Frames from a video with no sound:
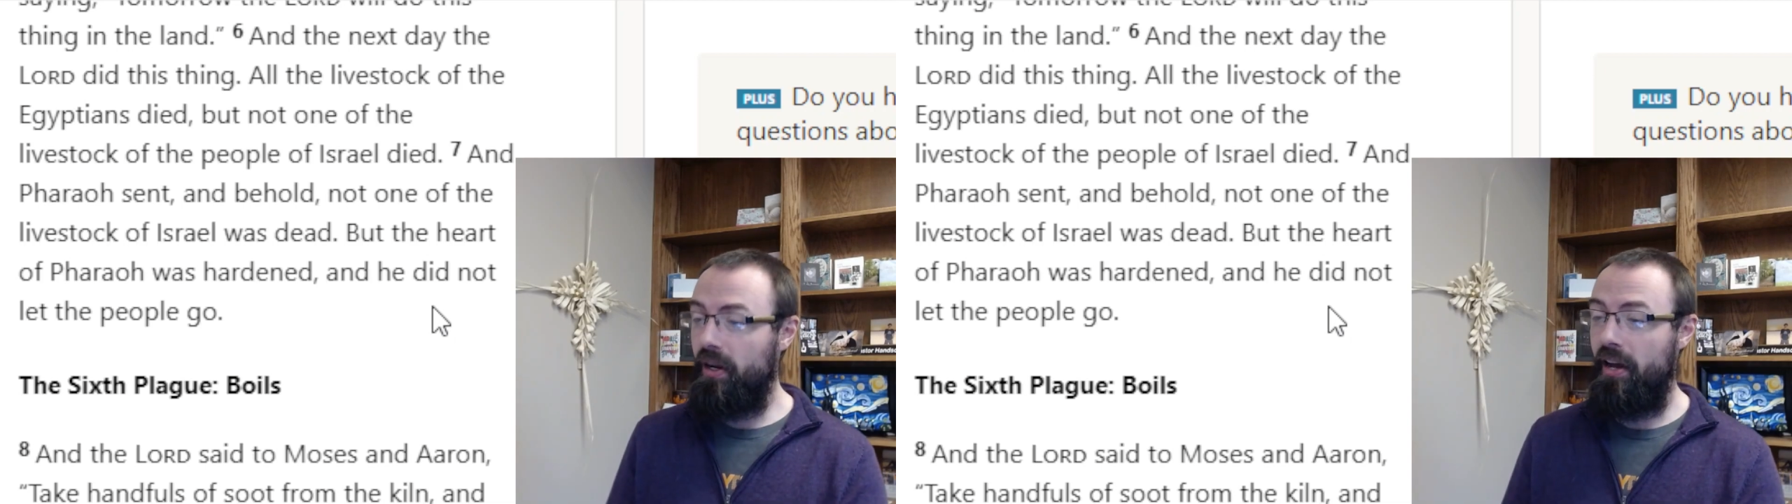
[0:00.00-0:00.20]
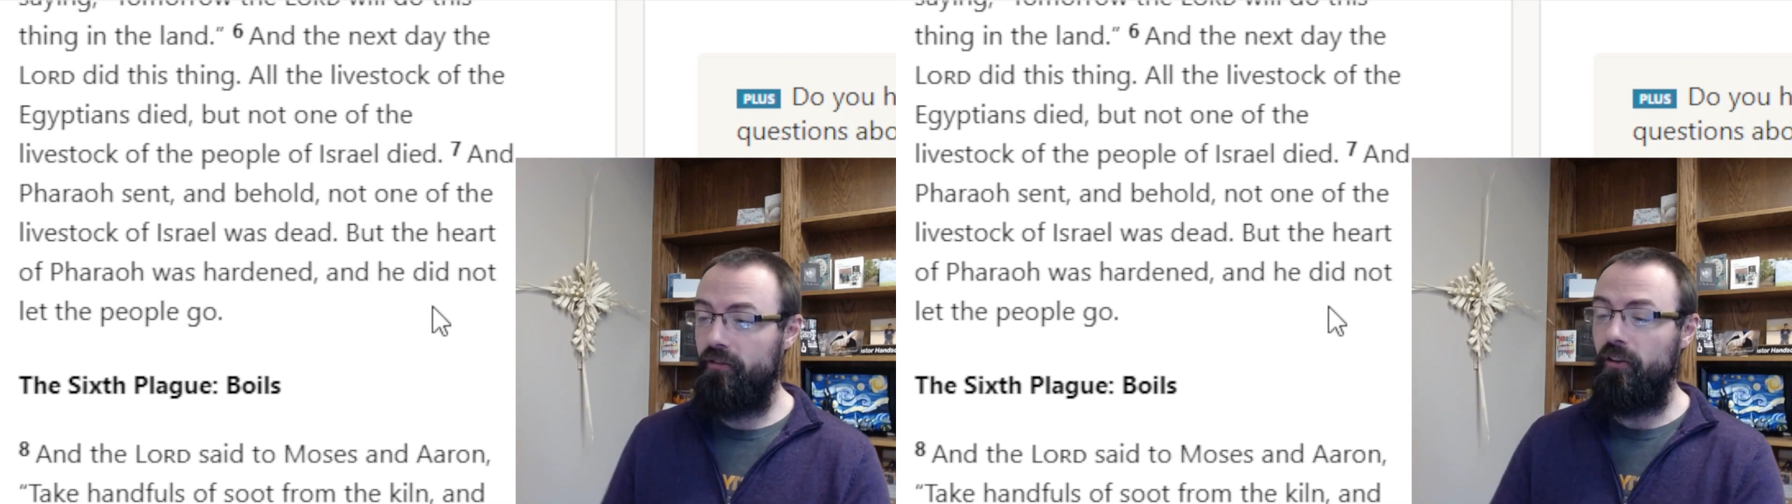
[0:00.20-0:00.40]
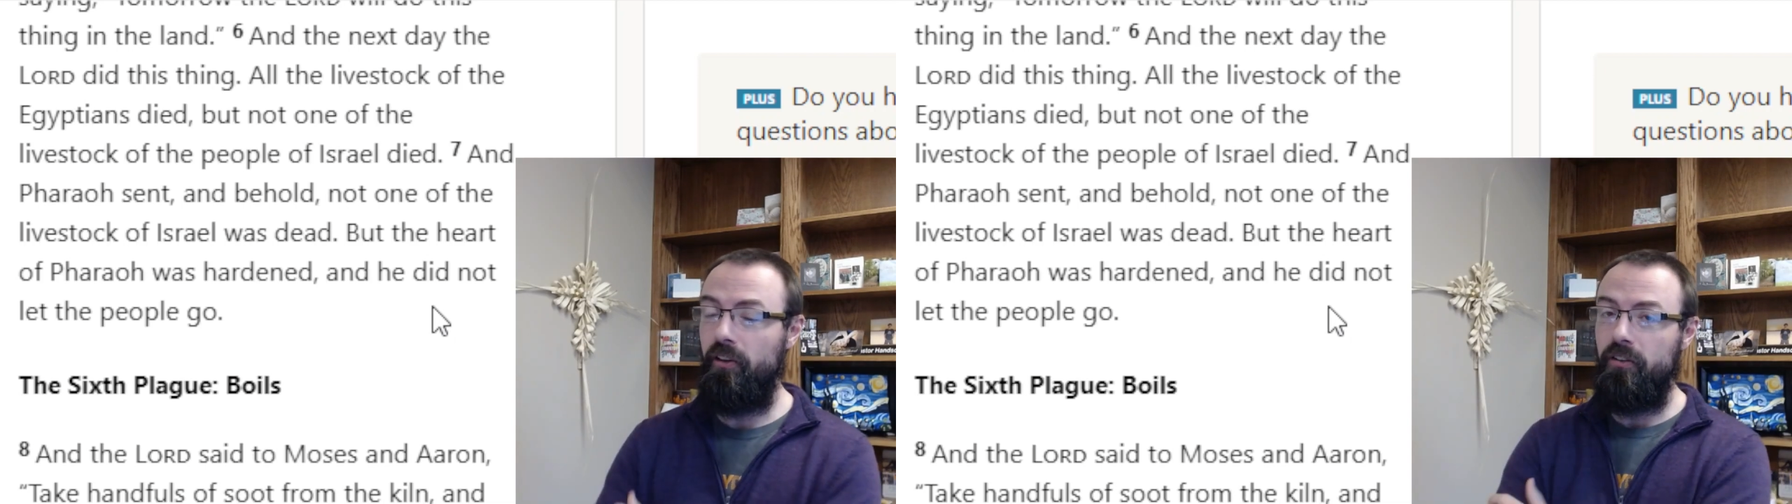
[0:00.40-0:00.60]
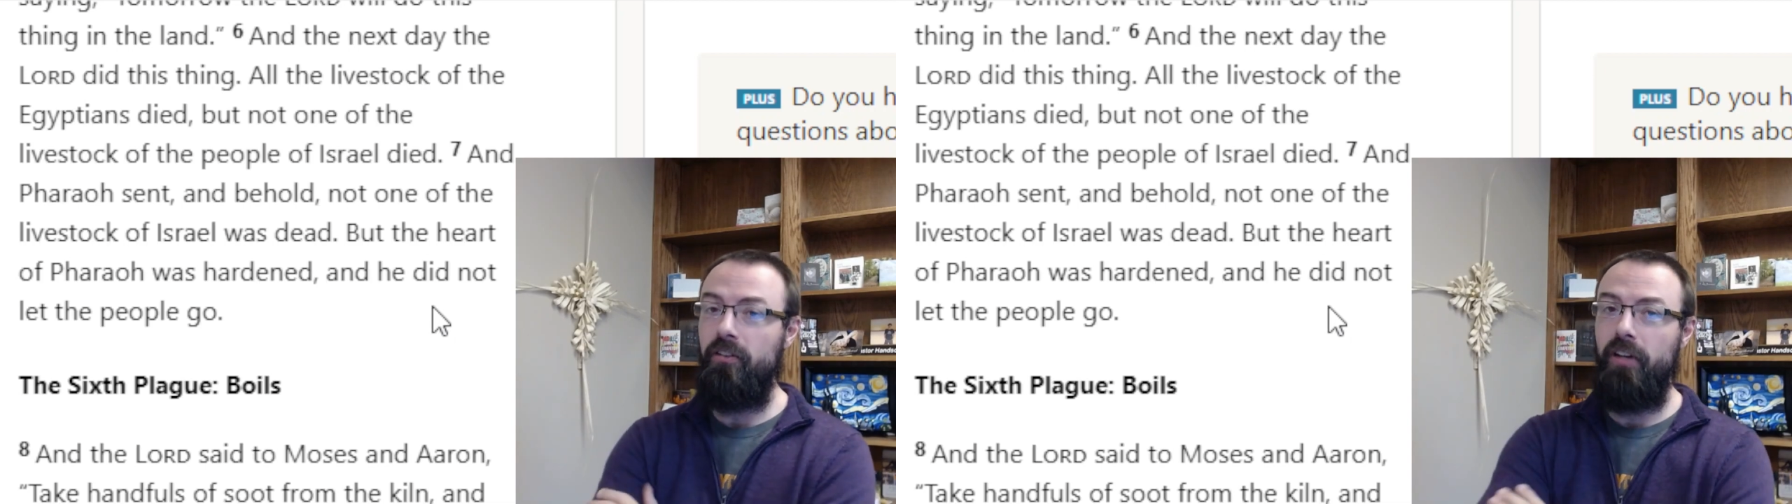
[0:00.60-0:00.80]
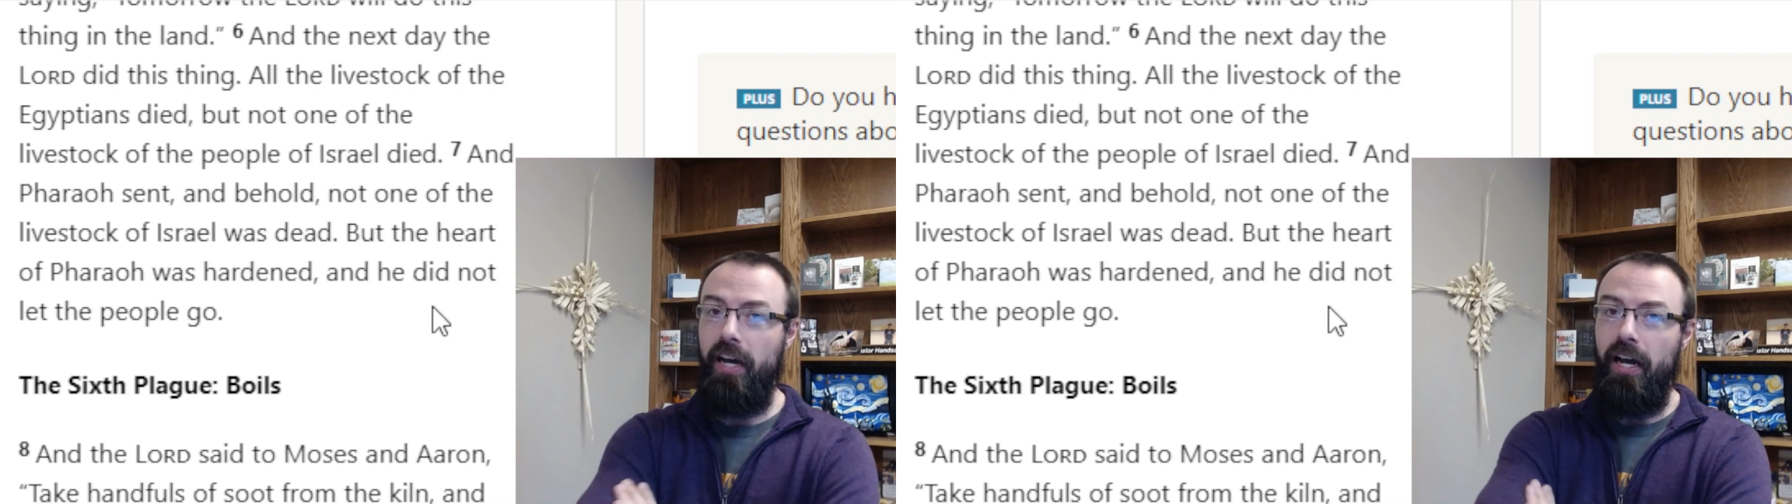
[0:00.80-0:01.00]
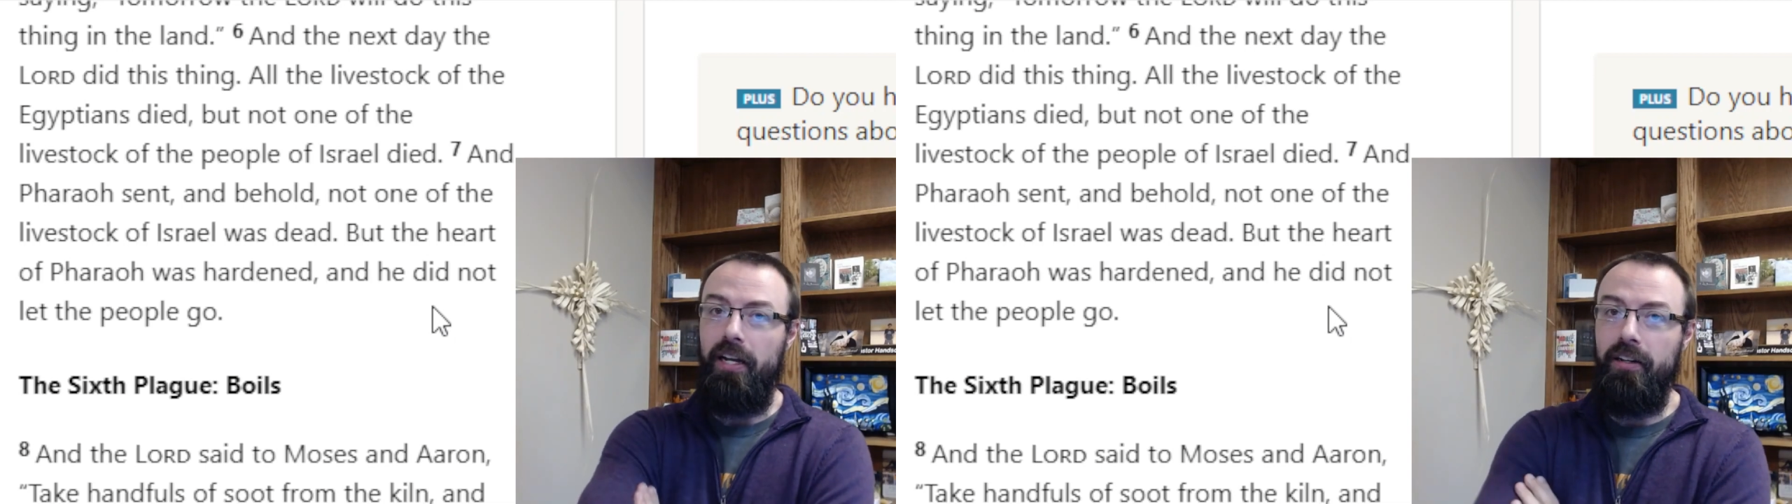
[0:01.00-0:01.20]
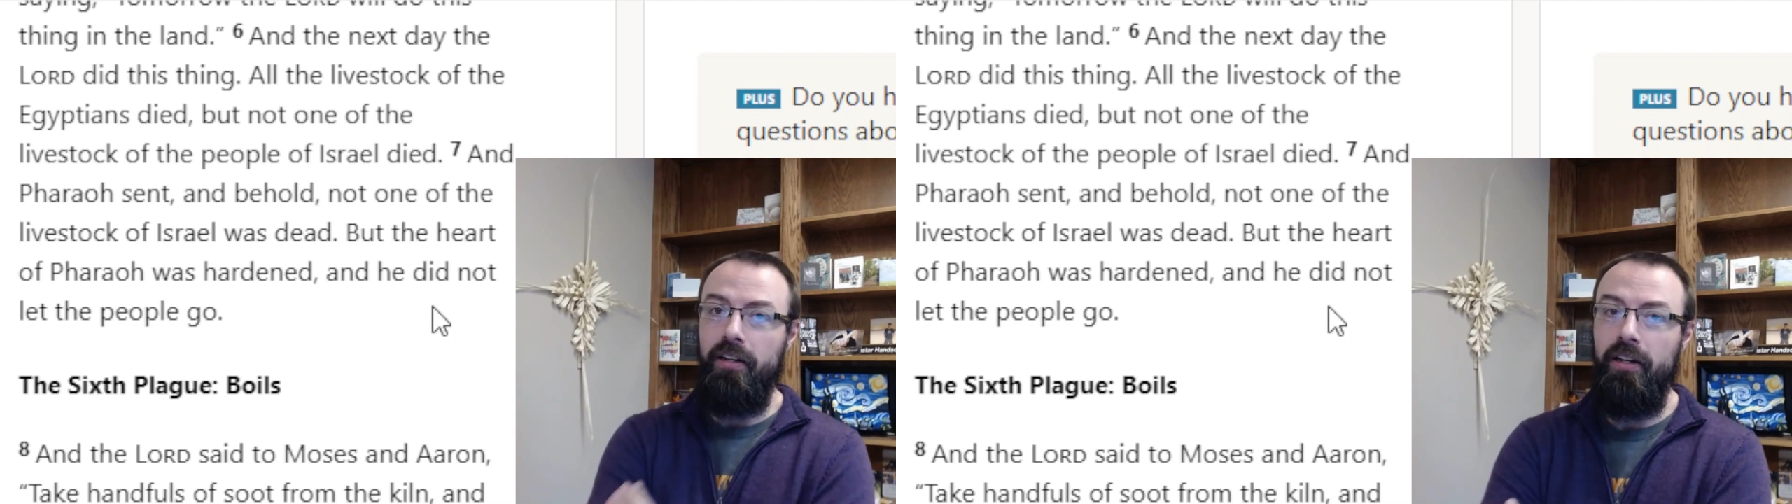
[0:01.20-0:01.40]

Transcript: have to listen to God.